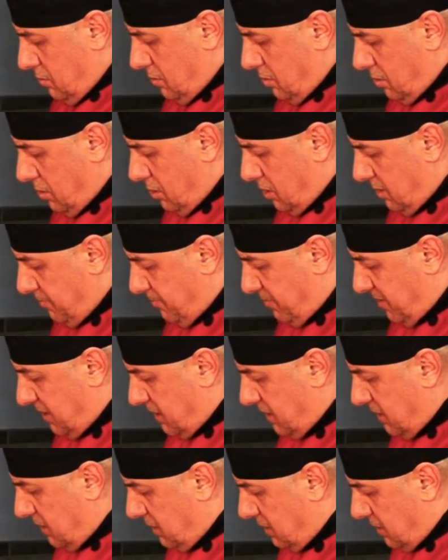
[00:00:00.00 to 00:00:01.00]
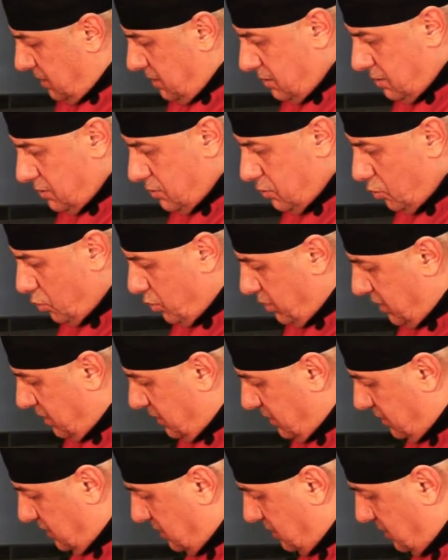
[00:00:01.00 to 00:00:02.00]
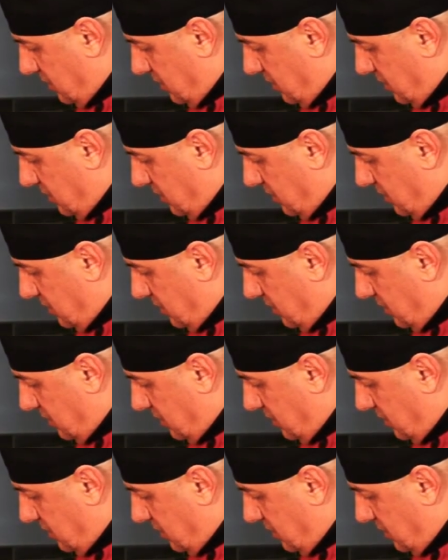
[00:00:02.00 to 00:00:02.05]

on a plate with